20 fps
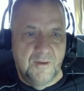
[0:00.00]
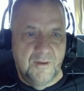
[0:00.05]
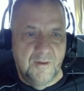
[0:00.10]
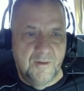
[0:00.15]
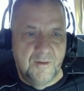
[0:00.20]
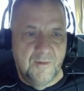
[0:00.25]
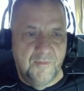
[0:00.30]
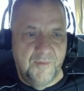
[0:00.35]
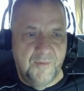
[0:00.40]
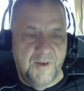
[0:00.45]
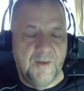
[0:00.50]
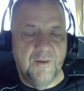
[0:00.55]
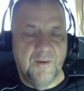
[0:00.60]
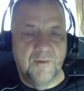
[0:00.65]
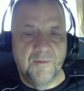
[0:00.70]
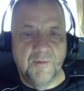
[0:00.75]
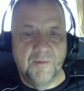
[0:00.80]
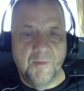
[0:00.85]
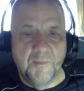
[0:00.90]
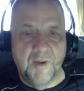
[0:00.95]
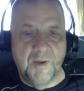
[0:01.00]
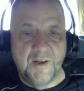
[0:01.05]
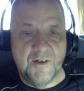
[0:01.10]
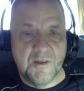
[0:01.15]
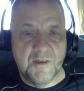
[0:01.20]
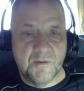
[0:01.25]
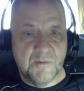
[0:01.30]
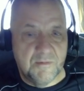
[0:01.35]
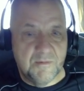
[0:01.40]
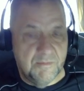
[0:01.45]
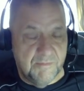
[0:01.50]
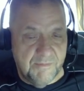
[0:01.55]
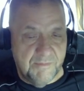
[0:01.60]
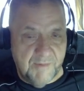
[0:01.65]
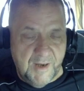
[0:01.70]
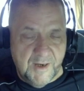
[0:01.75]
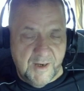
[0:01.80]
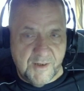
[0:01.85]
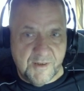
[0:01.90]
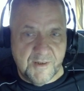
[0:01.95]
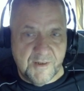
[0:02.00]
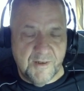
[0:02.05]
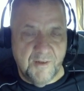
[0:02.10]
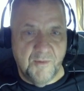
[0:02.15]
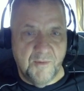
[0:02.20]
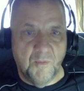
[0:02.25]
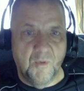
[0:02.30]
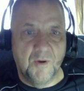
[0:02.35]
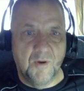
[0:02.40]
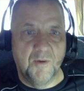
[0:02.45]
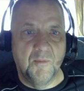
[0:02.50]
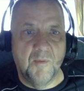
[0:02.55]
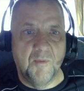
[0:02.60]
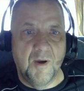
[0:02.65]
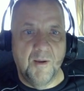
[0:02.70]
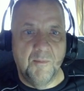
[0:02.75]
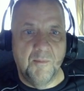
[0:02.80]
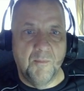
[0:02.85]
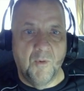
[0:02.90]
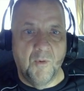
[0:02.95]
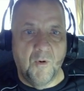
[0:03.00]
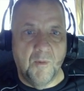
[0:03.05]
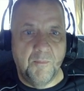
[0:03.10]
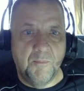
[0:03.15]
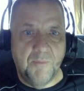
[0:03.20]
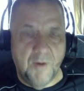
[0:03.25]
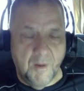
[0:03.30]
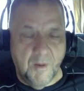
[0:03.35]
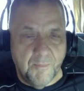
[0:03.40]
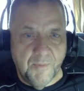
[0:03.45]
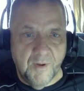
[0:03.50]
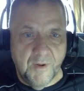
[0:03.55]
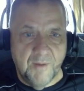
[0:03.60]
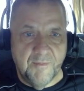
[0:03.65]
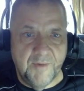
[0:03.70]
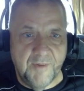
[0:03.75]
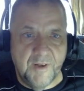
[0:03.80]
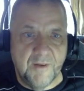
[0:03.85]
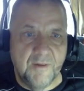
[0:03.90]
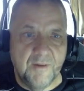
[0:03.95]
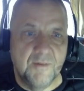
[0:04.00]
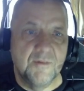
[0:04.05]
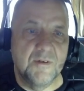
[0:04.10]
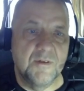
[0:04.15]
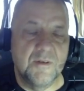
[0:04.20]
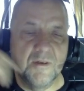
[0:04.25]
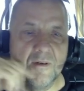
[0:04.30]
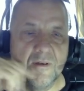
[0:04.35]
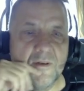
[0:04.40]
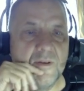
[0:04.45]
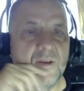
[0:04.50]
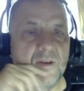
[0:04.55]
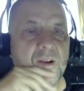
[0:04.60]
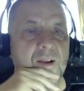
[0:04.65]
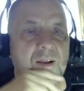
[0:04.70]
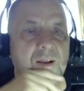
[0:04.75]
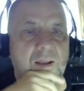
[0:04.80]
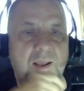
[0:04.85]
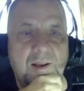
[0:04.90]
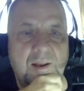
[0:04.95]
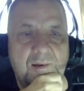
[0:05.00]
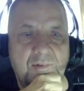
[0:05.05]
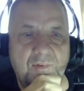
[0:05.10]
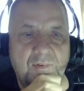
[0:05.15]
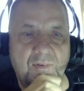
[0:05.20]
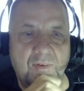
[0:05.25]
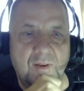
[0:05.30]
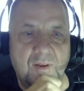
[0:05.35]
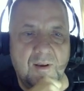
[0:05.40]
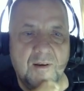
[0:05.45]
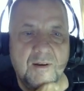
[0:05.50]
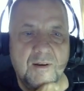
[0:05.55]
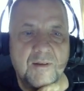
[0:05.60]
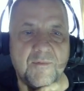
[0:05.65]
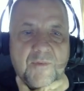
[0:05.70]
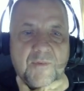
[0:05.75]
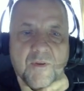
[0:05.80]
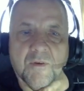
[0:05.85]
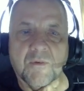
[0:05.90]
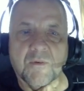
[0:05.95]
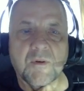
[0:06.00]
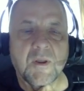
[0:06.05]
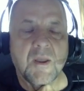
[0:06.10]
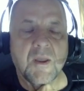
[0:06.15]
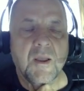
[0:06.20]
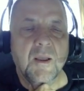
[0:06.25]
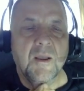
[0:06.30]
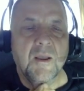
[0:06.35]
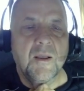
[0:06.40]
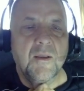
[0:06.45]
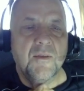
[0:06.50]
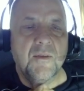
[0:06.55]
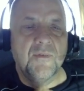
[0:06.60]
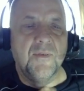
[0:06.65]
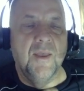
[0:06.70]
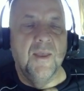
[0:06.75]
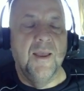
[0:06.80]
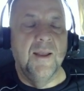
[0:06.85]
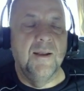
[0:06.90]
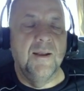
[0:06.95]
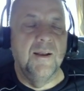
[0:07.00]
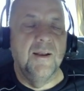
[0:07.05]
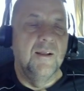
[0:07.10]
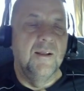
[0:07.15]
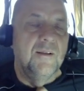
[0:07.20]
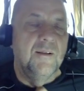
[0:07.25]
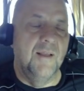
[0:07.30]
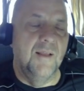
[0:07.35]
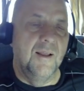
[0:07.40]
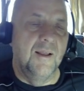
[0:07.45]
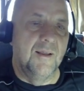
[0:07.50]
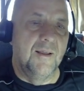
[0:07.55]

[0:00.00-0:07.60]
video remains actually one of my more popular videos. It gets a lot of views, and I